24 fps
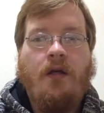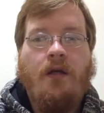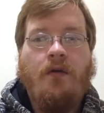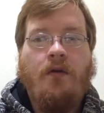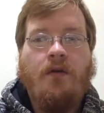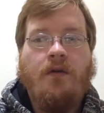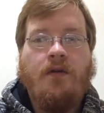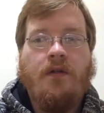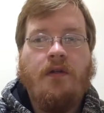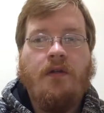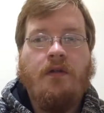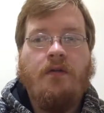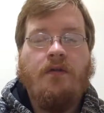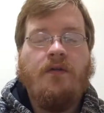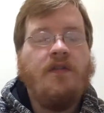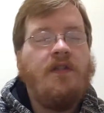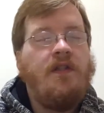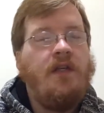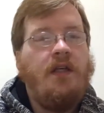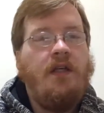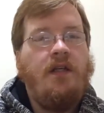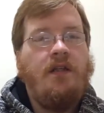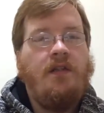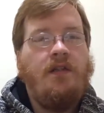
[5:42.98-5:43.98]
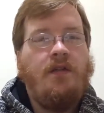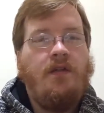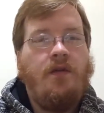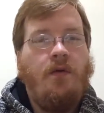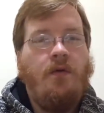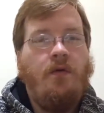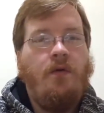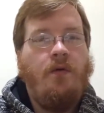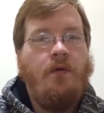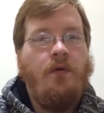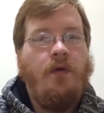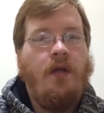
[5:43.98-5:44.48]
You'll see
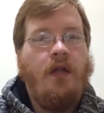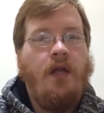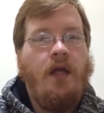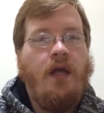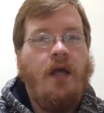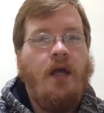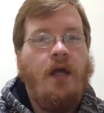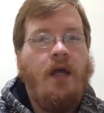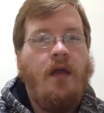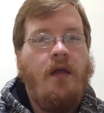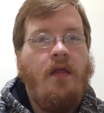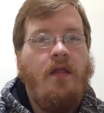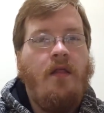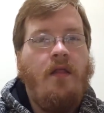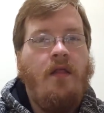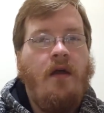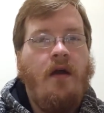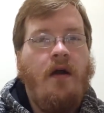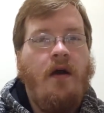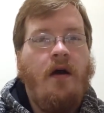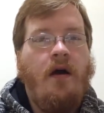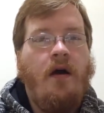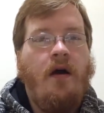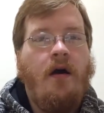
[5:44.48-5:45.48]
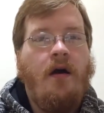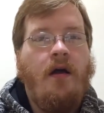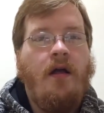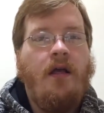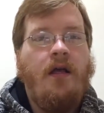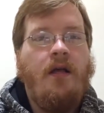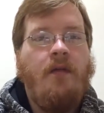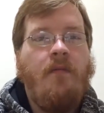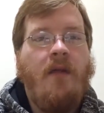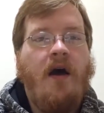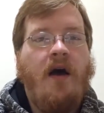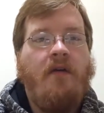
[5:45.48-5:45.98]
soon
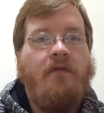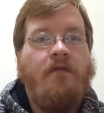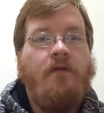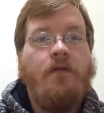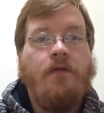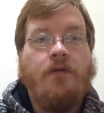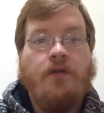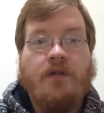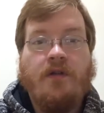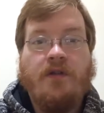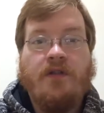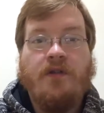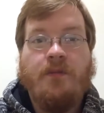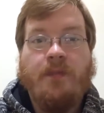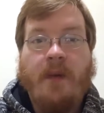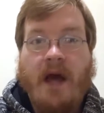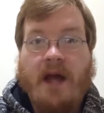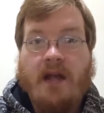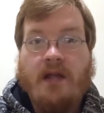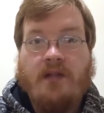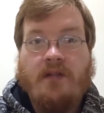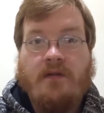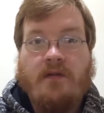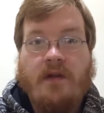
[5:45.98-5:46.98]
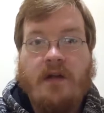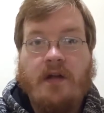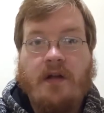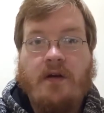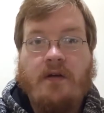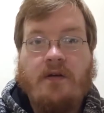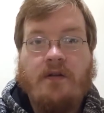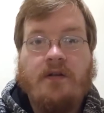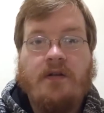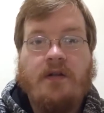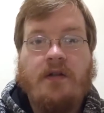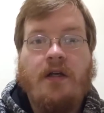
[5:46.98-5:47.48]
in my future Spanish
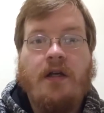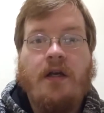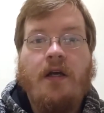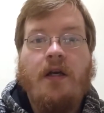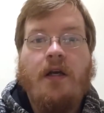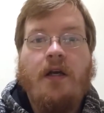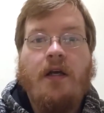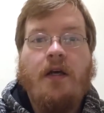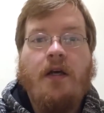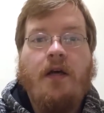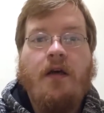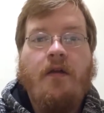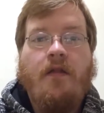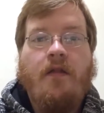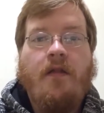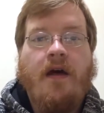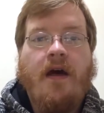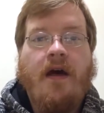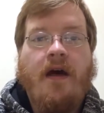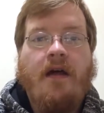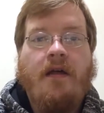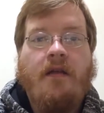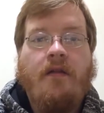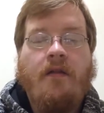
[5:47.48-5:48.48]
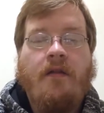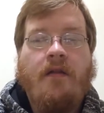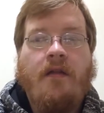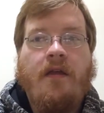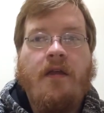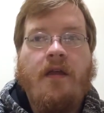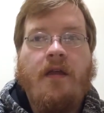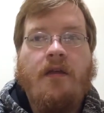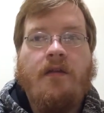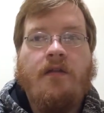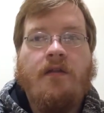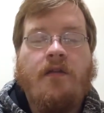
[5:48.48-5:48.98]
videos that
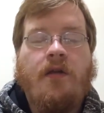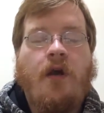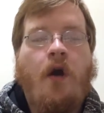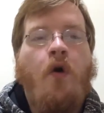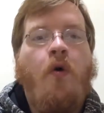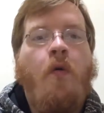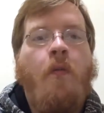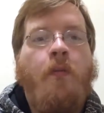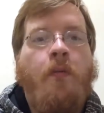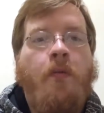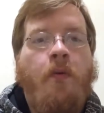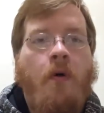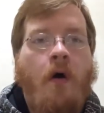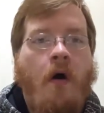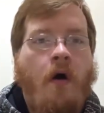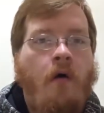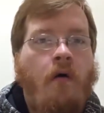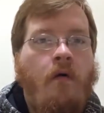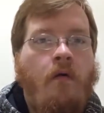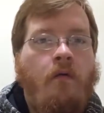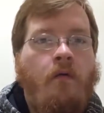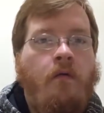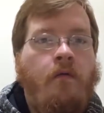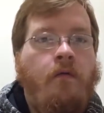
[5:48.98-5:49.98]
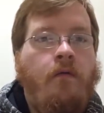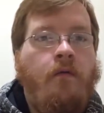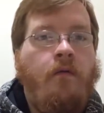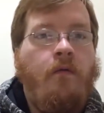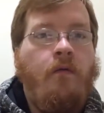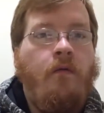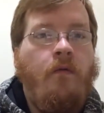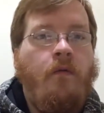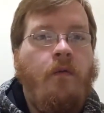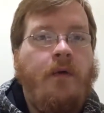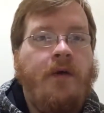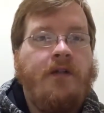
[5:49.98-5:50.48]
the scope
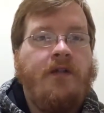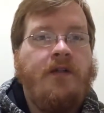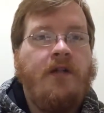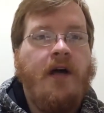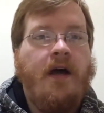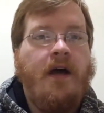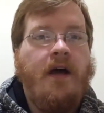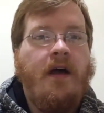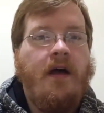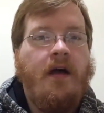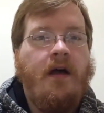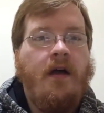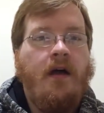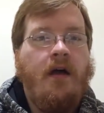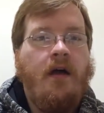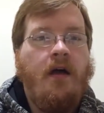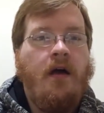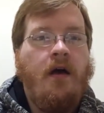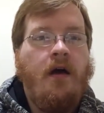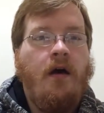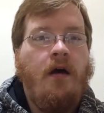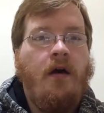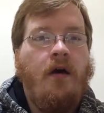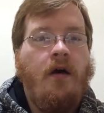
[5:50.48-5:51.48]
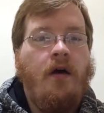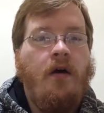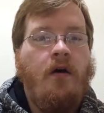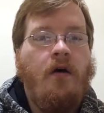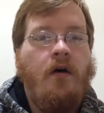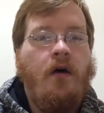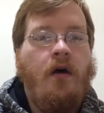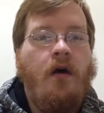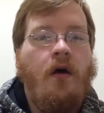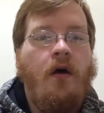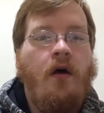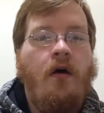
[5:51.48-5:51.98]
of which
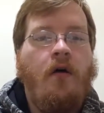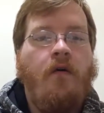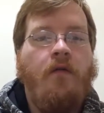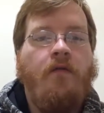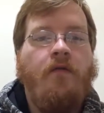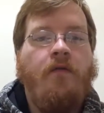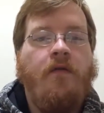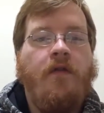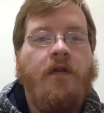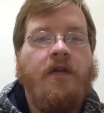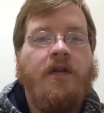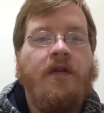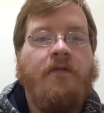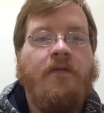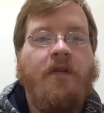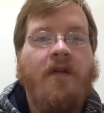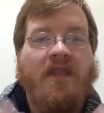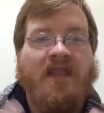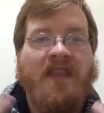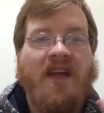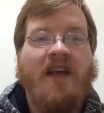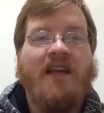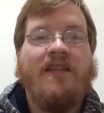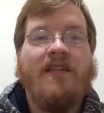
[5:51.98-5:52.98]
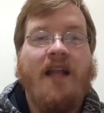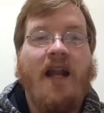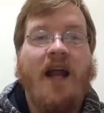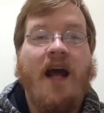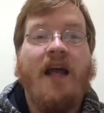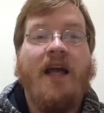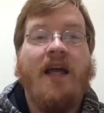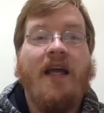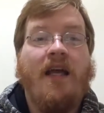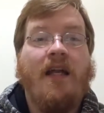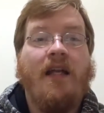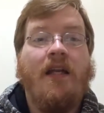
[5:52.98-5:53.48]
of the different things that
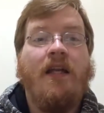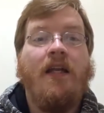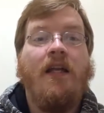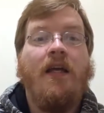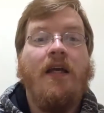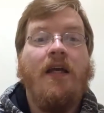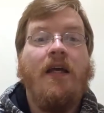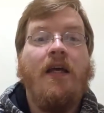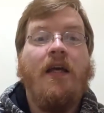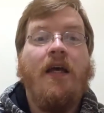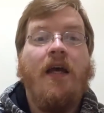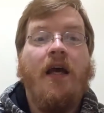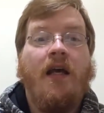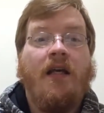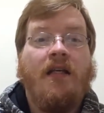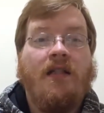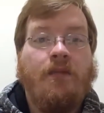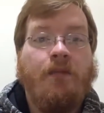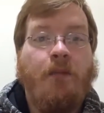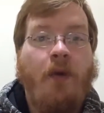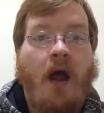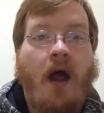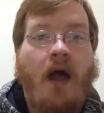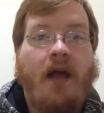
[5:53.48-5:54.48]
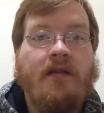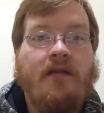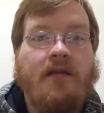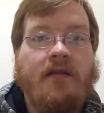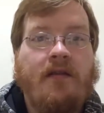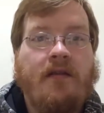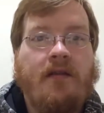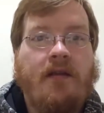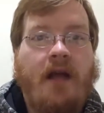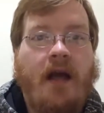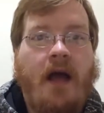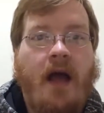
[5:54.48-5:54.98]
I can
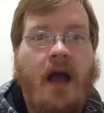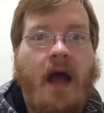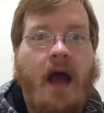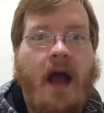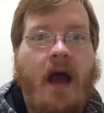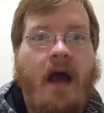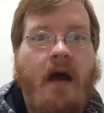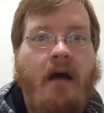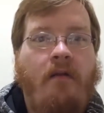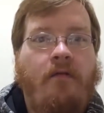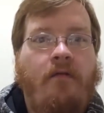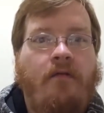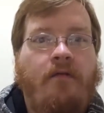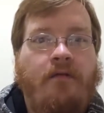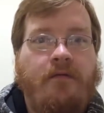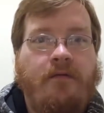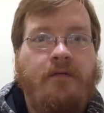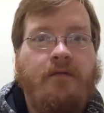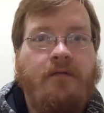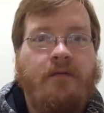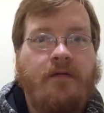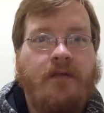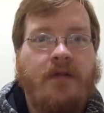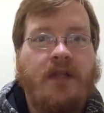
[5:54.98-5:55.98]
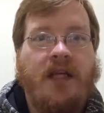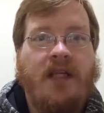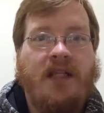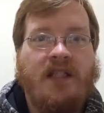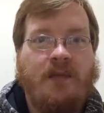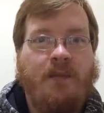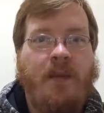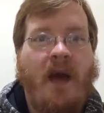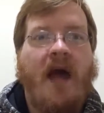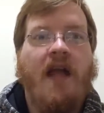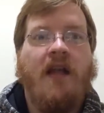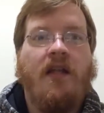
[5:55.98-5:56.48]
express have
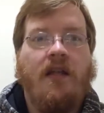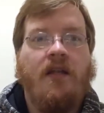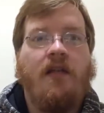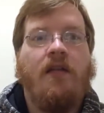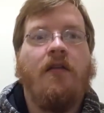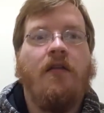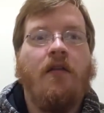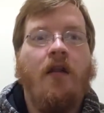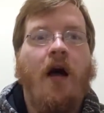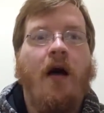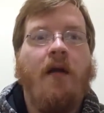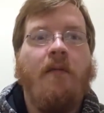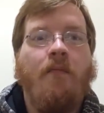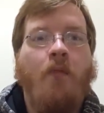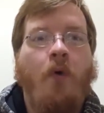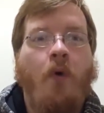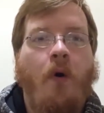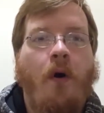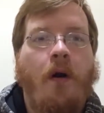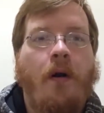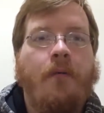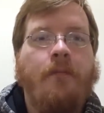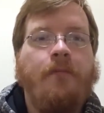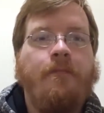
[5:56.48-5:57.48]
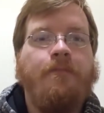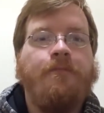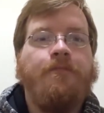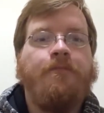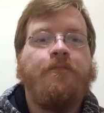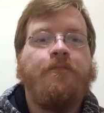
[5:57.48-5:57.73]
expanded a lot more.